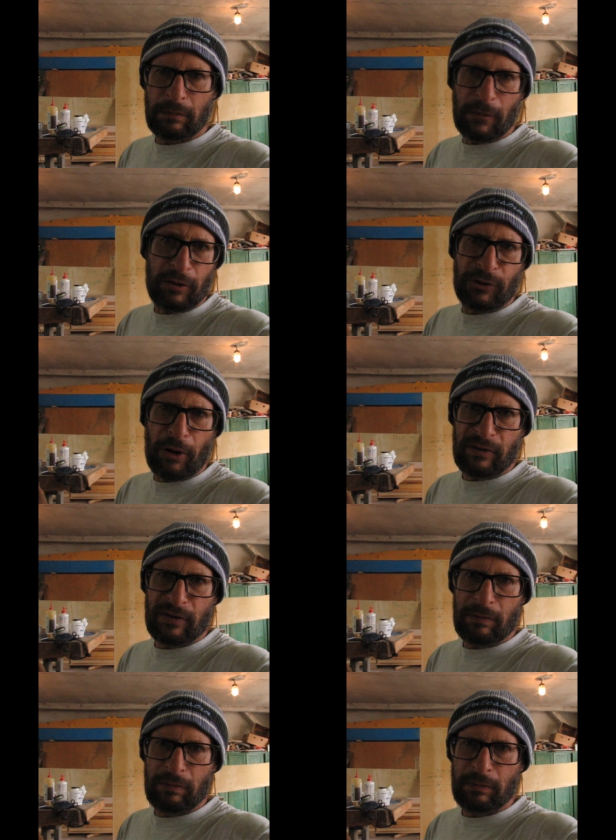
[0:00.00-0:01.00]
But
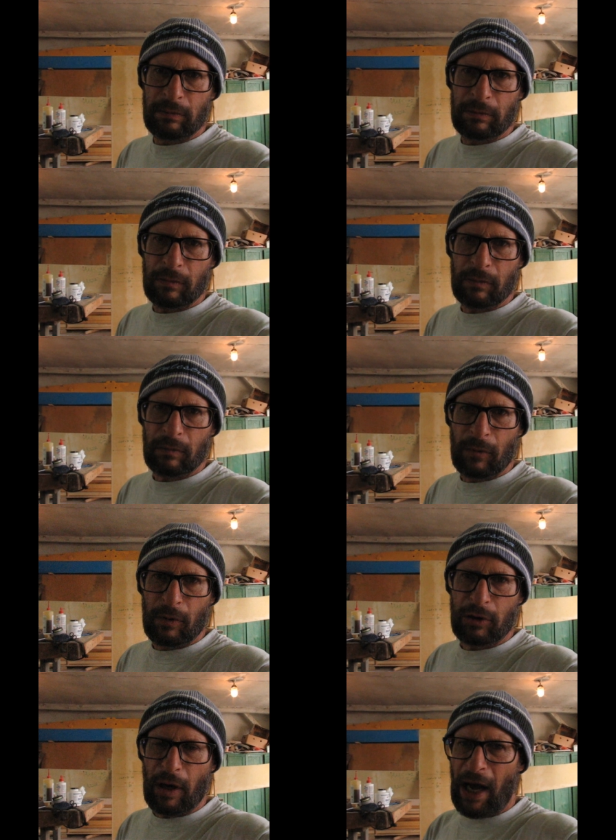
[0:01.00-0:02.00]
lots.
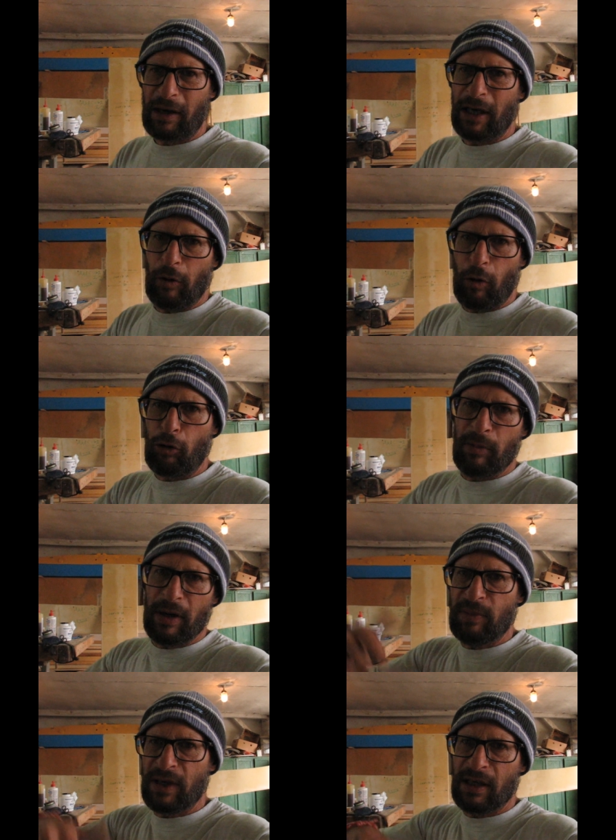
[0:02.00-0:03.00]
So how can
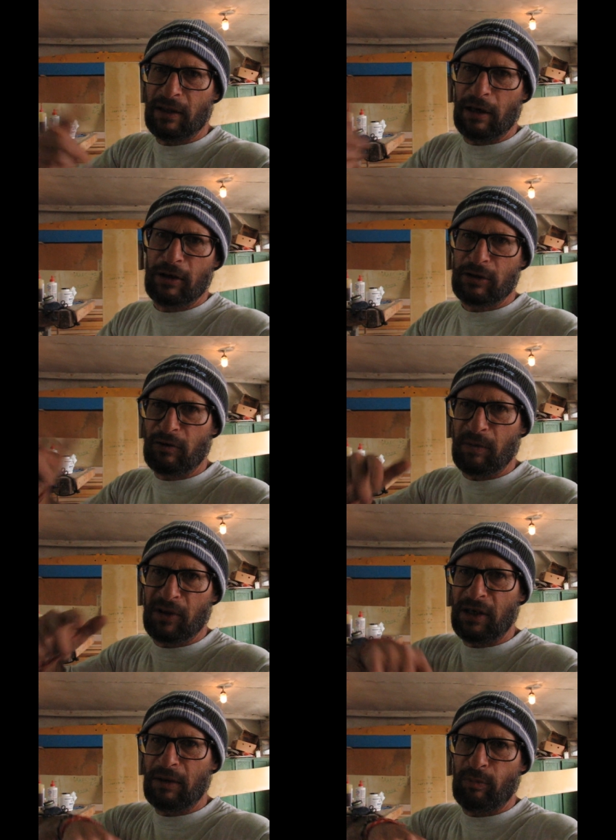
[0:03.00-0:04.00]
Okume be in the list of
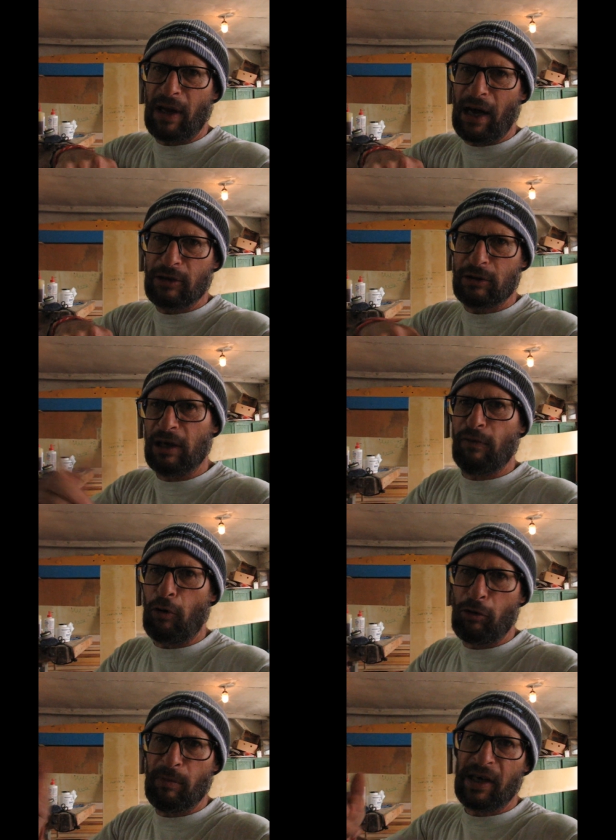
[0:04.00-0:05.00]
marine ply? So if
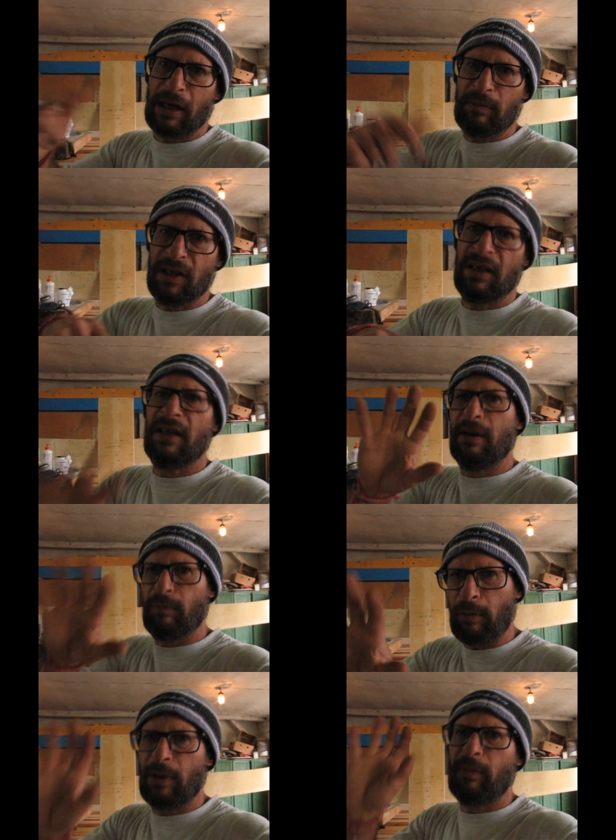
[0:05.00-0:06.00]
Okume can be there, then
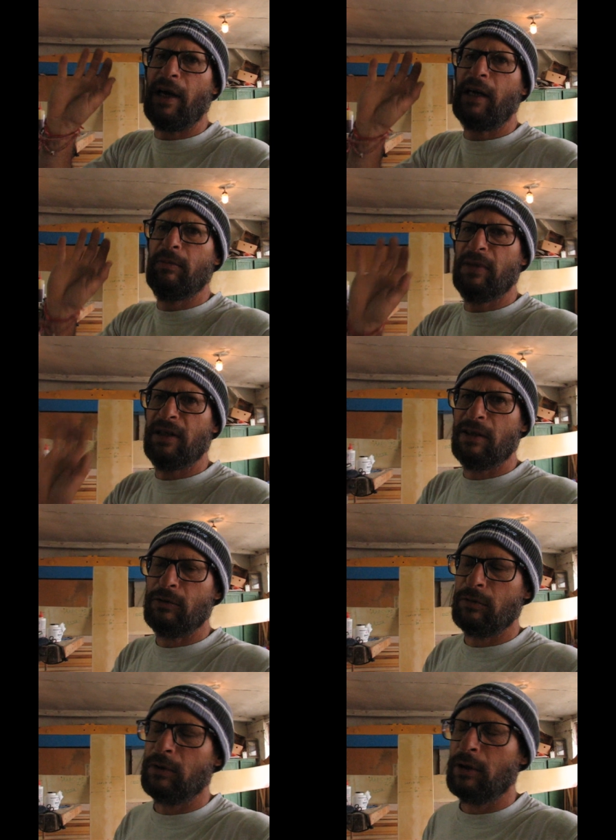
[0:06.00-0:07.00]
poplar ply can be there too.